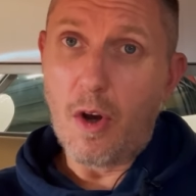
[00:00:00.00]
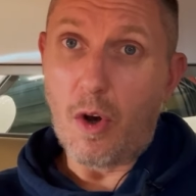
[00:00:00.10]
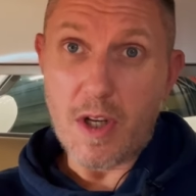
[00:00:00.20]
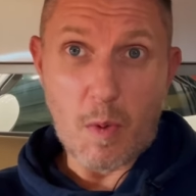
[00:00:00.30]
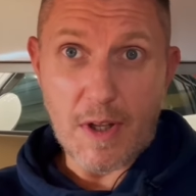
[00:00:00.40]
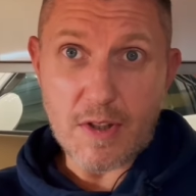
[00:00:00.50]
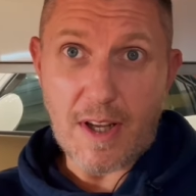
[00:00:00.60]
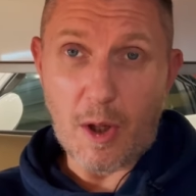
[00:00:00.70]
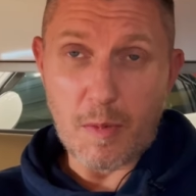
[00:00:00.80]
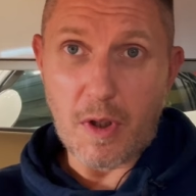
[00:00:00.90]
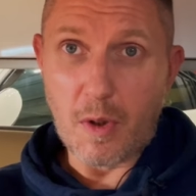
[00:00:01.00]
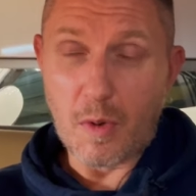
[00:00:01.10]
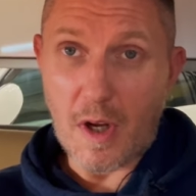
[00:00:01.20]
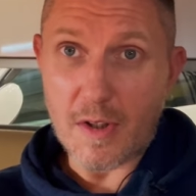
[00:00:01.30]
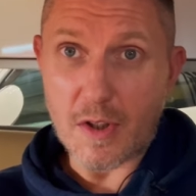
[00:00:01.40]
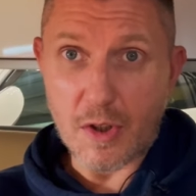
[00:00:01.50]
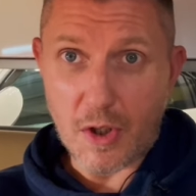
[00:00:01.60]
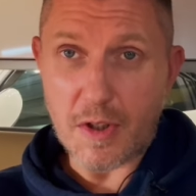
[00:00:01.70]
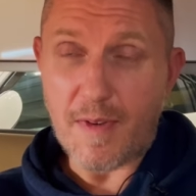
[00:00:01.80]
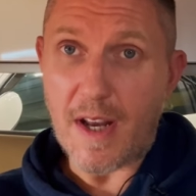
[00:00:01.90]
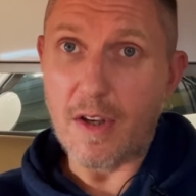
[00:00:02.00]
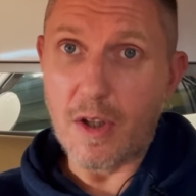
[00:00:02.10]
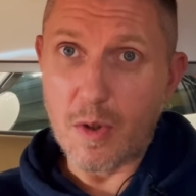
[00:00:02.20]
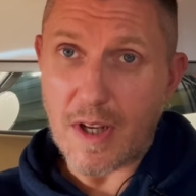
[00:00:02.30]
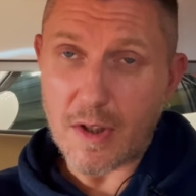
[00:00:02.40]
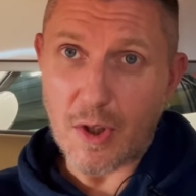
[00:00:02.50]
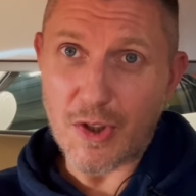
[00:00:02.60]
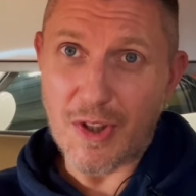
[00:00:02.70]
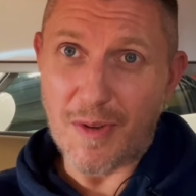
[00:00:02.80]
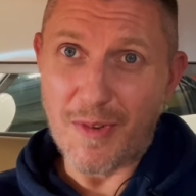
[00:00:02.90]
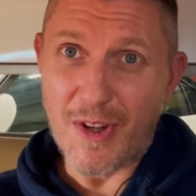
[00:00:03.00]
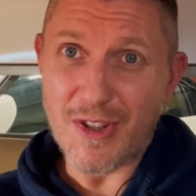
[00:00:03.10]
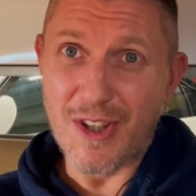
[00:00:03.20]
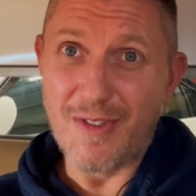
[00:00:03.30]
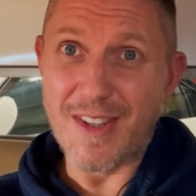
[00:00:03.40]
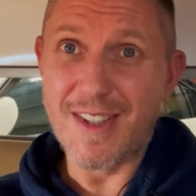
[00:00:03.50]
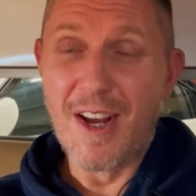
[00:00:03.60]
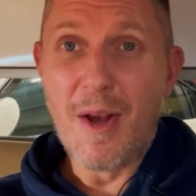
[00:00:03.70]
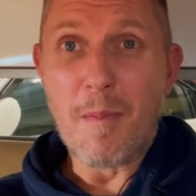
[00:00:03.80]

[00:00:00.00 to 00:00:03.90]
or you want us to help you to source a van and use our source and convert service,